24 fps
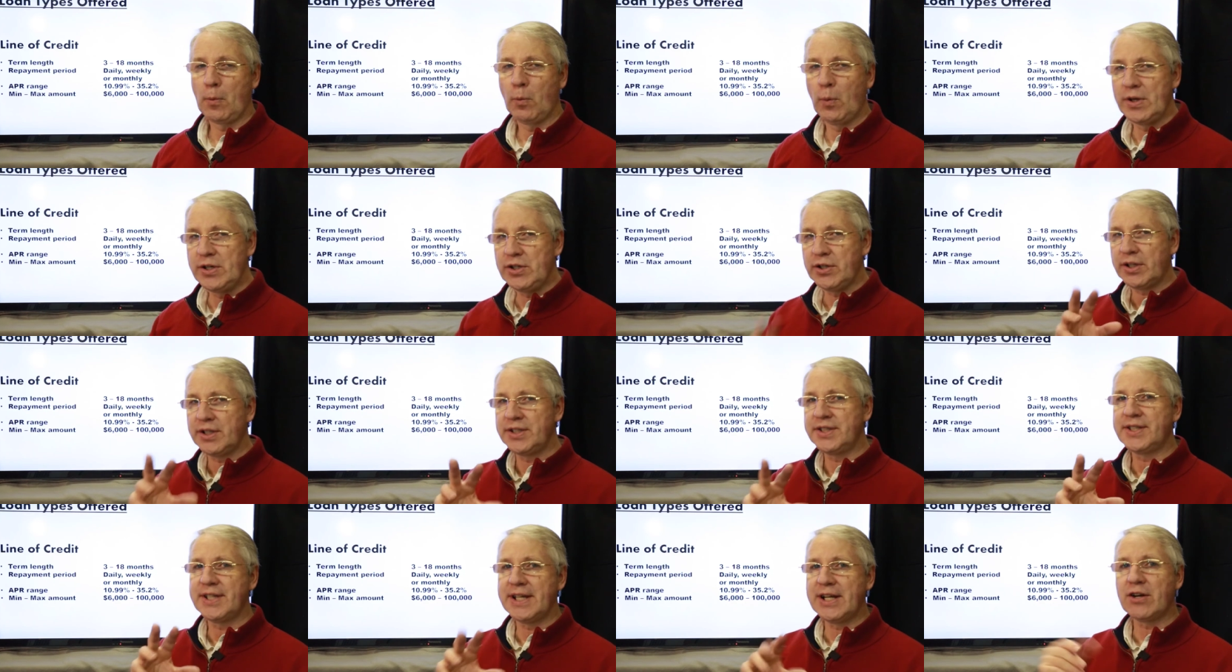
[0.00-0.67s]
When you
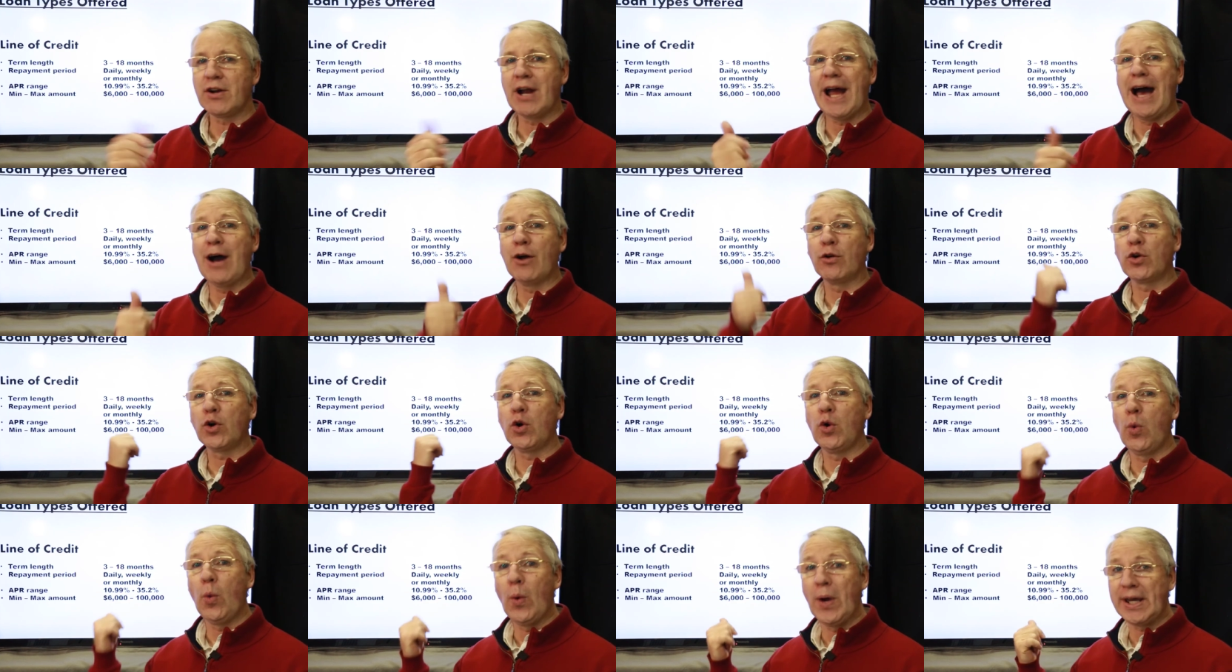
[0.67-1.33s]
consider how
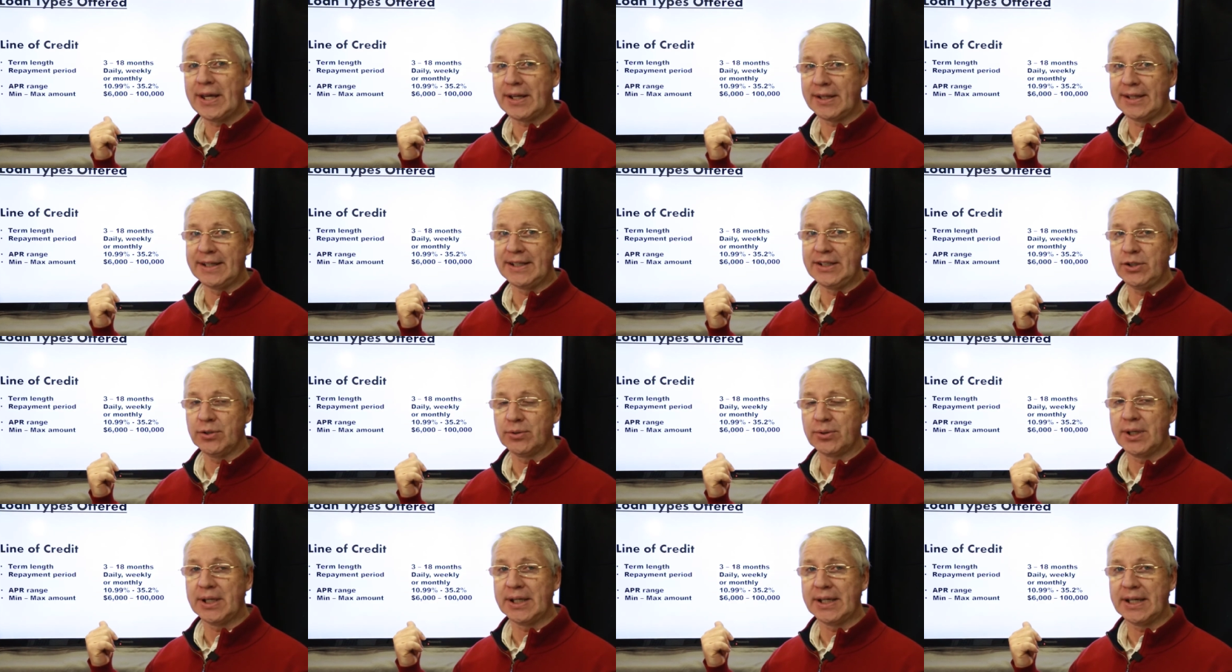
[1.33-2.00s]
quickly
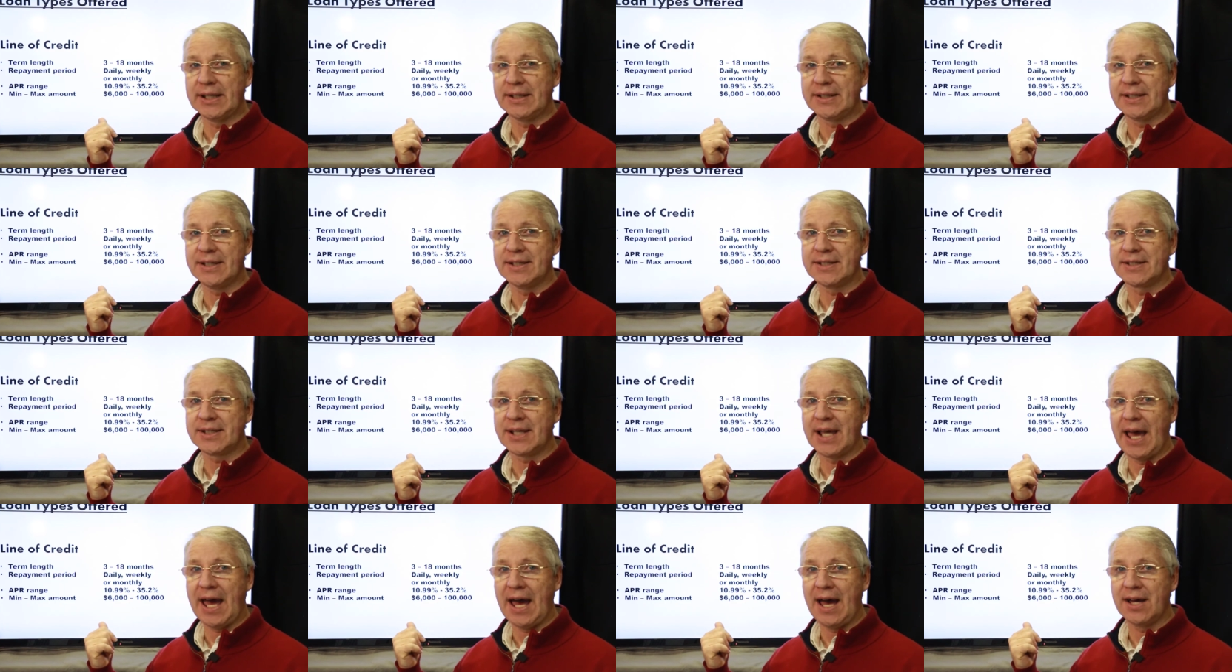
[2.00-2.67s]
you can get
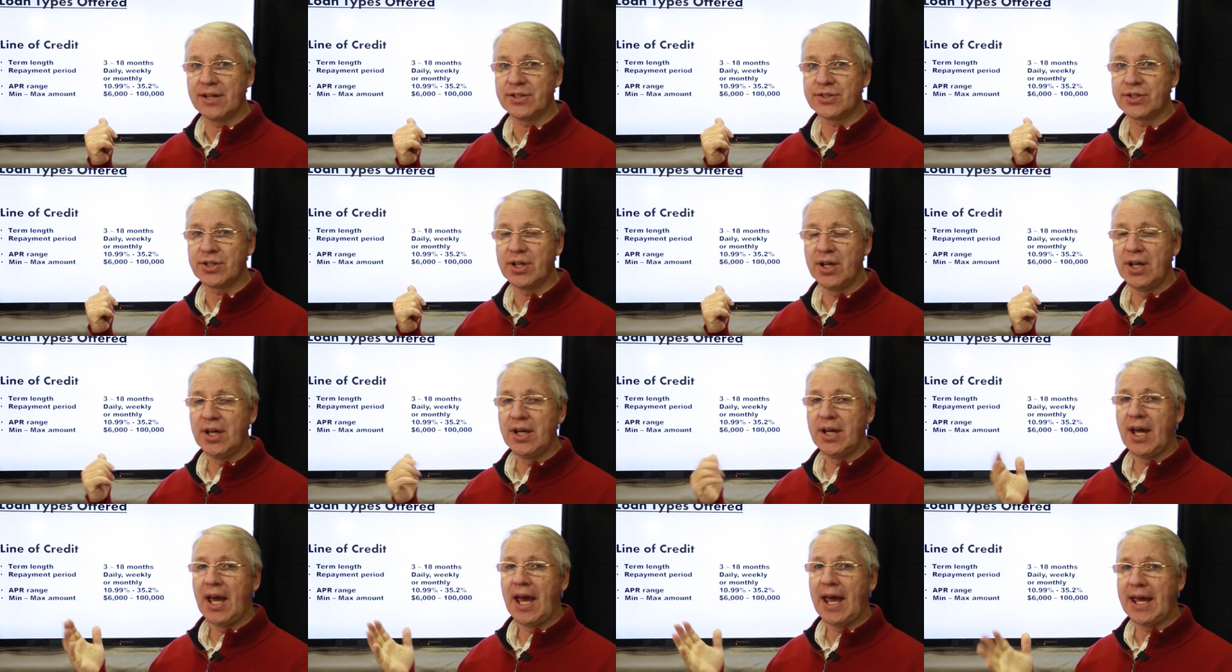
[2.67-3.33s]
this cash
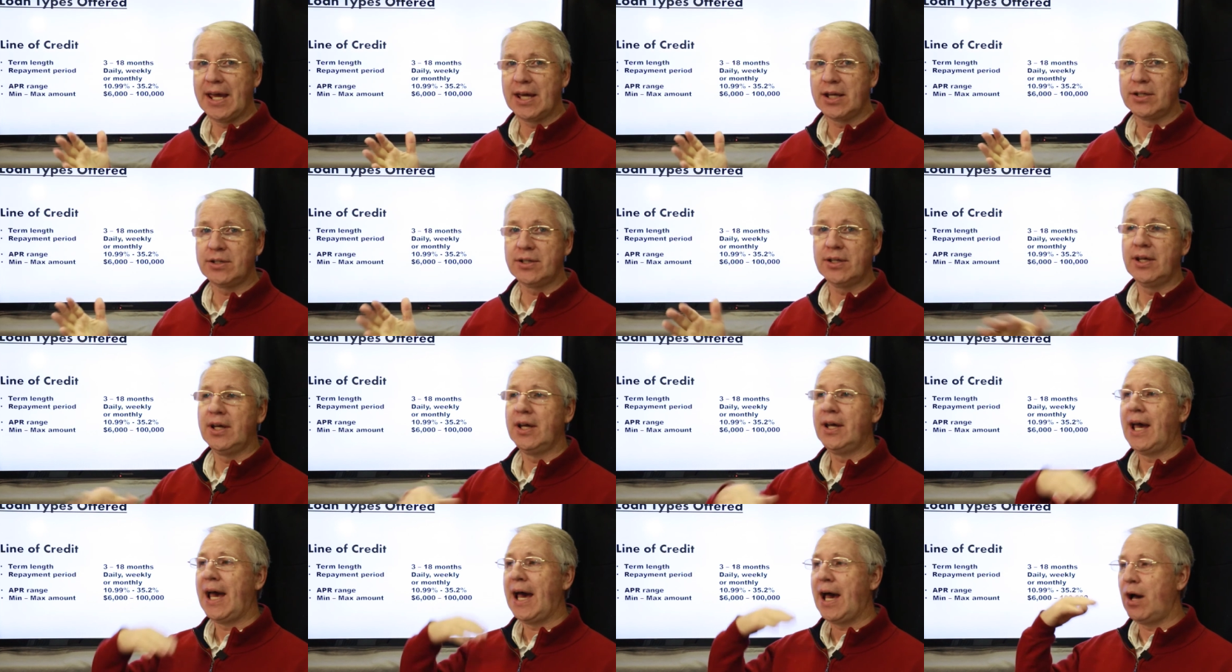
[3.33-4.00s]
and
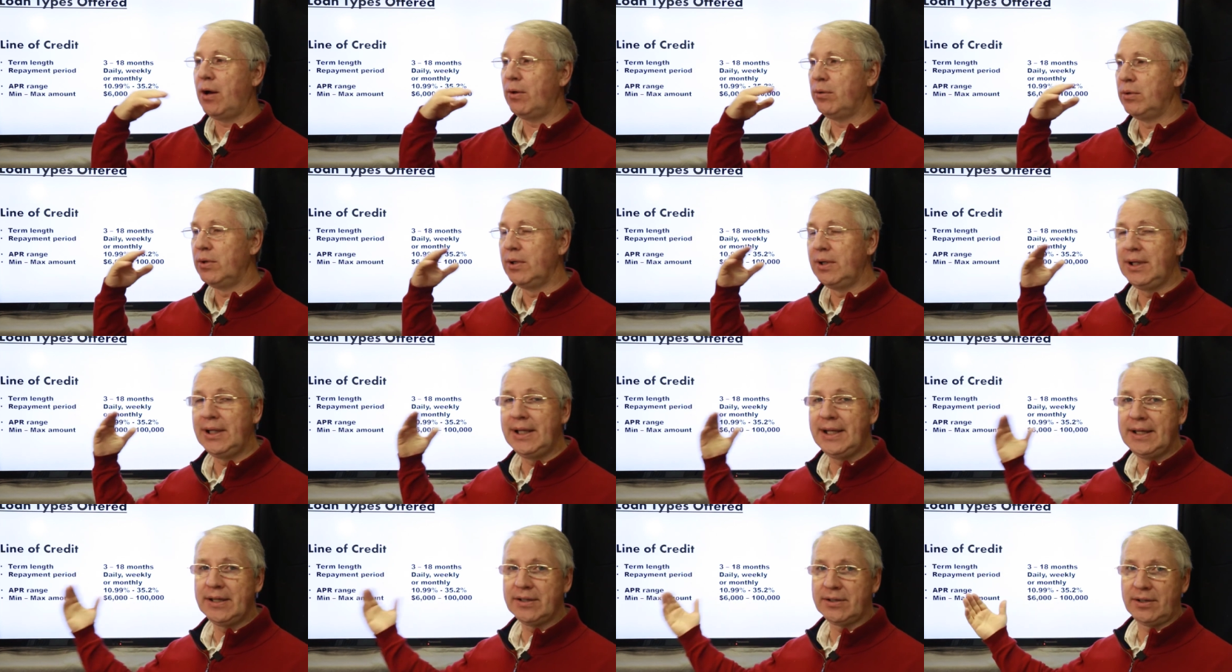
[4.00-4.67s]
how
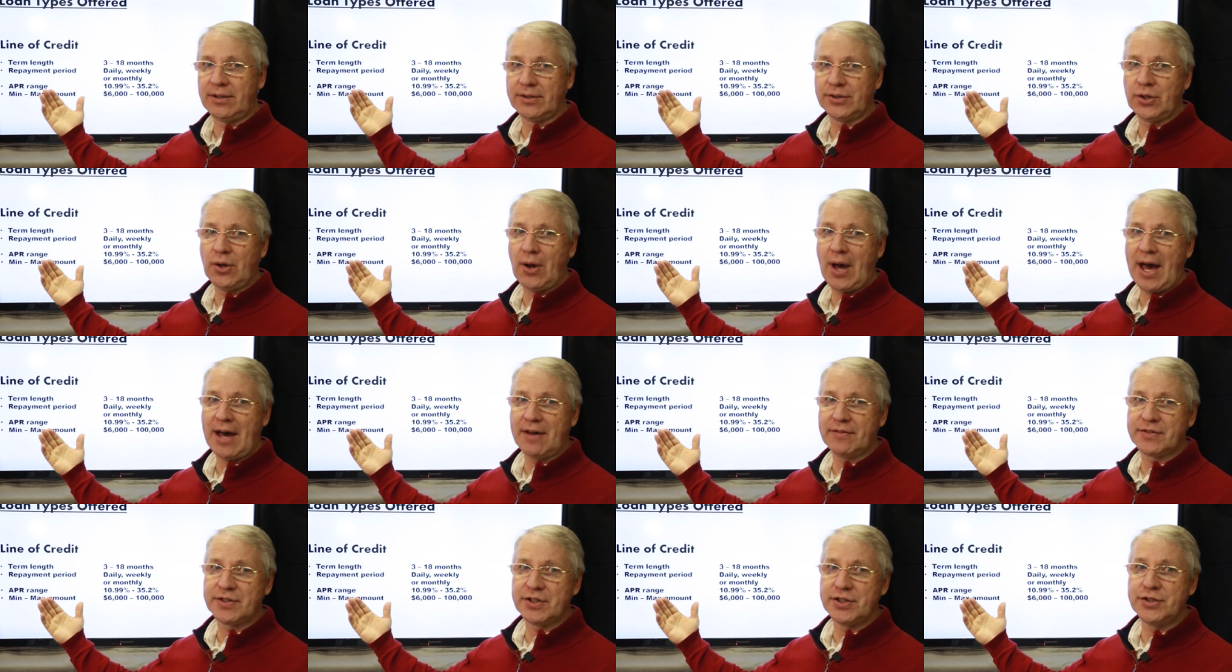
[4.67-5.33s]
little you
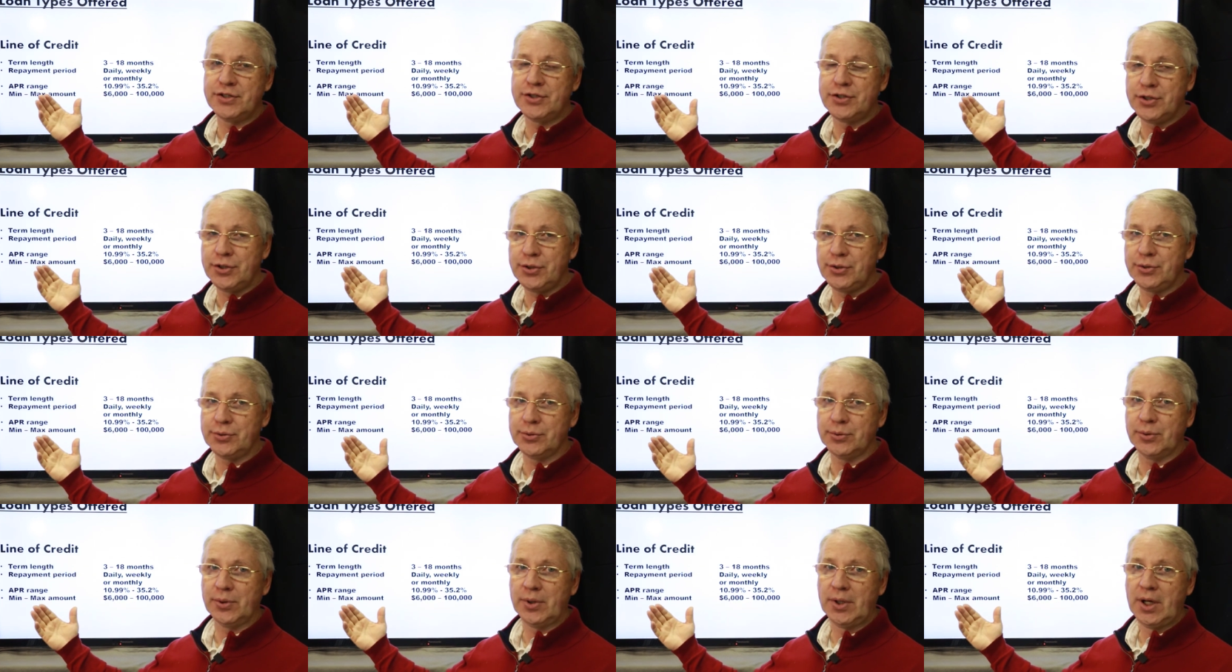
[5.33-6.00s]
have to
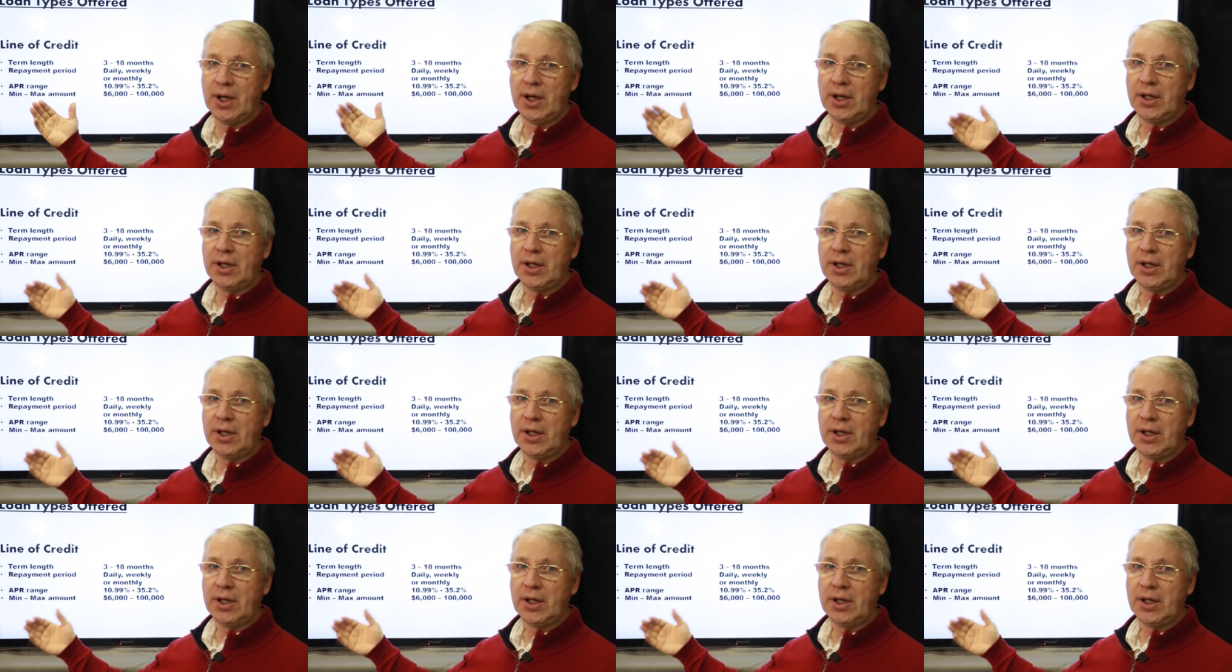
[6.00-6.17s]
do